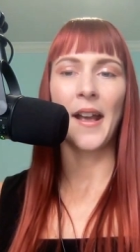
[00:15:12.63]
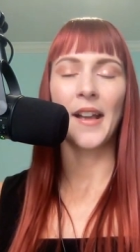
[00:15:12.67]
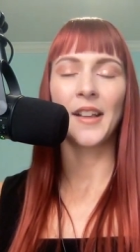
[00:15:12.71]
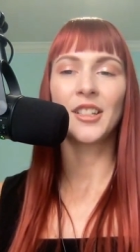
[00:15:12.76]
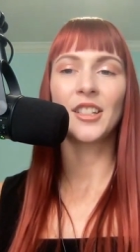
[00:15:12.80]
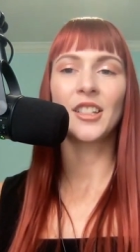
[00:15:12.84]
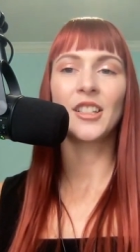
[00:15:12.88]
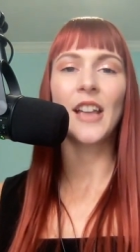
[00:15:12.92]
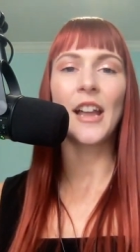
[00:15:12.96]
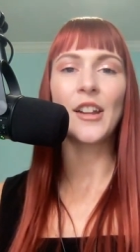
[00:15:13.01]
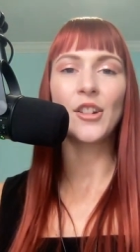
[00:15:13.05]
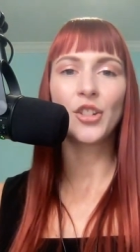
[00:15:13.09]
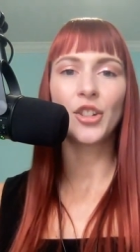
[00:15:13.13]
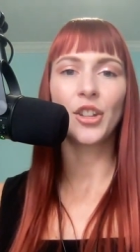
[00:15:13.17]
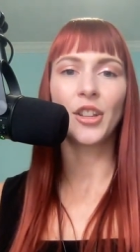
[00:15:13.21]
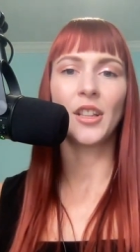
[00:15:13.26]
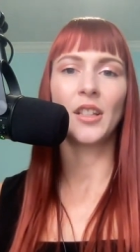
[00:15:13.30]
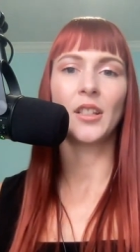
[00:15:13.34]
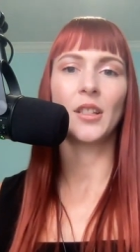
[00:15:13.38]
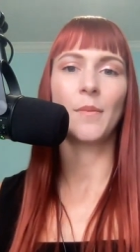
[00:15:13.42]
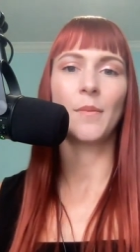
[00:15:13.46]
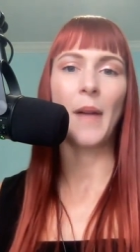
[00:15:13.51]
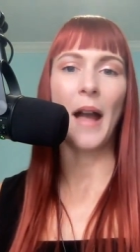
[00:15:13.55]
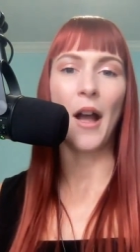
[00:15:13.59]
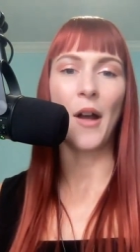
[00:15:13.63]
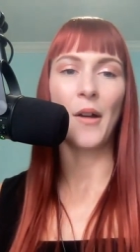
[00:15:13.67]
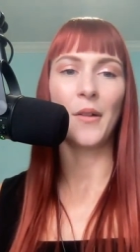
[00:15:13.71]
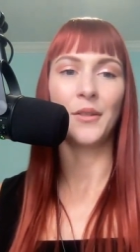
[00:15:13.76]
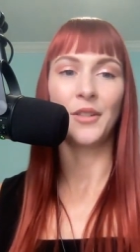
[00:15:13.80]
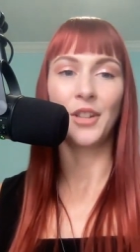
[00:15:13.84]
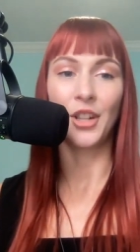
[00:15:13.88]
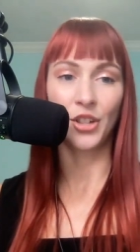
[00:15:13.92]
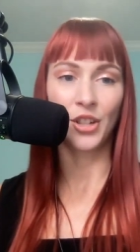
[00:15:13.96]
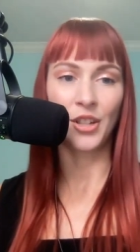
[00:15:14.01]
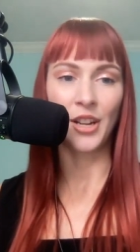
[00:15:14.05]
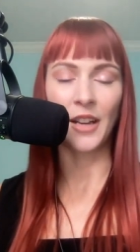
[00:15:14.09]
essentially is
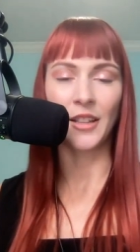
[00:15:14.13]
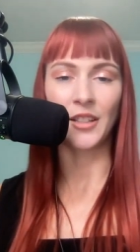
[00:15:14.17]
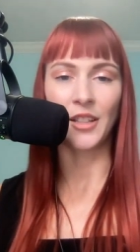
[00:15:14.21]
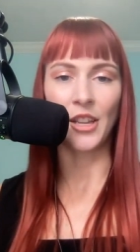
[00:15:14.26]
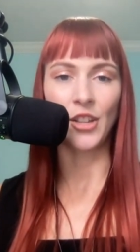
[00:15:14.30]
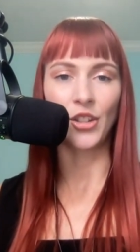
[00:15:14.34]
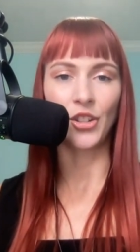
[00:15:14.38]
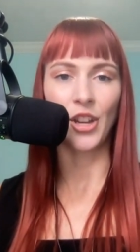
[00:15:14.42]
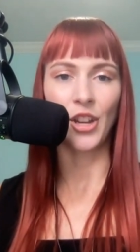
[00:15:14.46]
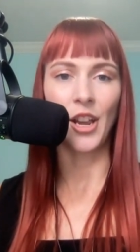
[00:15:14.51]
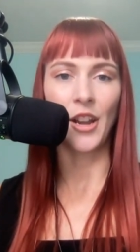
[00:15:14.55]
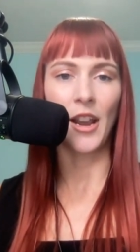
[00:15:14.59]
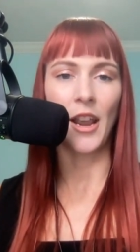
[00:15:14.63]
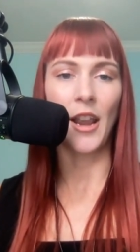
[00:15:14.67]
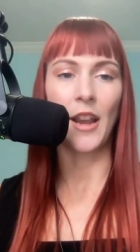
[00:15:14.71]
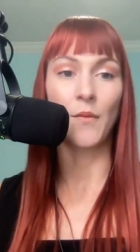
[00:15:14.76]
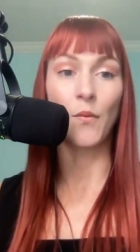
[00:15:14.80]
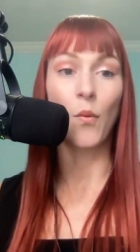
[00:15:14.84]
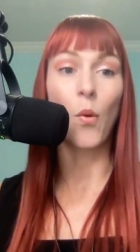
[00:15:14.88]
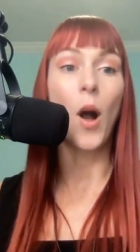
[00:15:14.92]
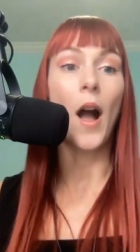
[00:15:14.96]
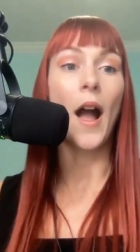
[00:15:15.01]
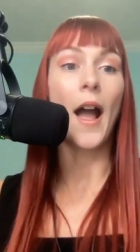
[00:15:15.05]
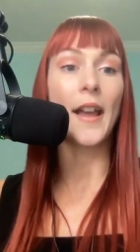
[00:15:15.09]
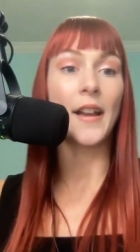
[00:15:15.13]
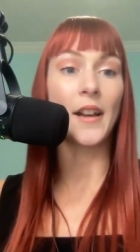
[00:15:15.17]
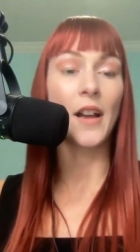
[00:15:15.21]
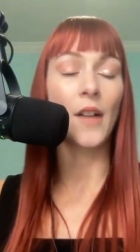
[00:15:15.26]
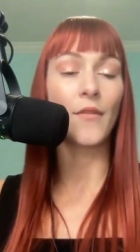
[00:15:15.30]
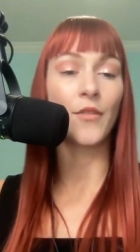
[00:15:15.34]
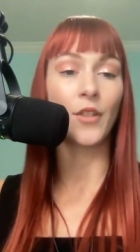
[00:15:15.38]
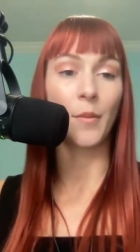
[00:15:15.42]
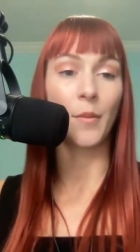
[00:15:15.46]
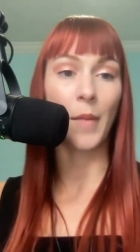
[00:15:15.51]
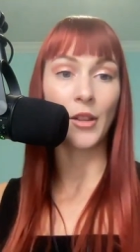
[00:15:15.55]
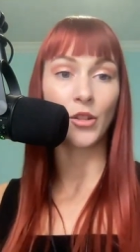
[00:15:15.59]
about digitization and why
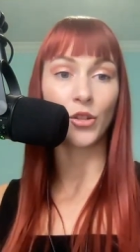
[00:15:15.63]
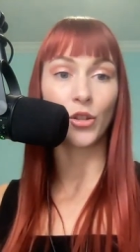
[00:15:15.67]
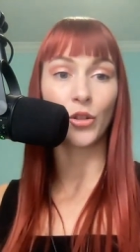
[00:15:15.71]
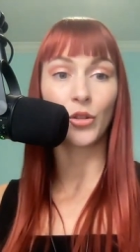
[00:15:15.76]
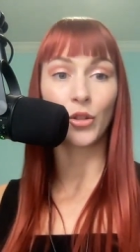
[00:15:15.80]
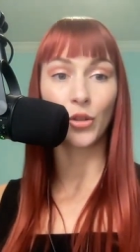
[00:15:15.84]
governments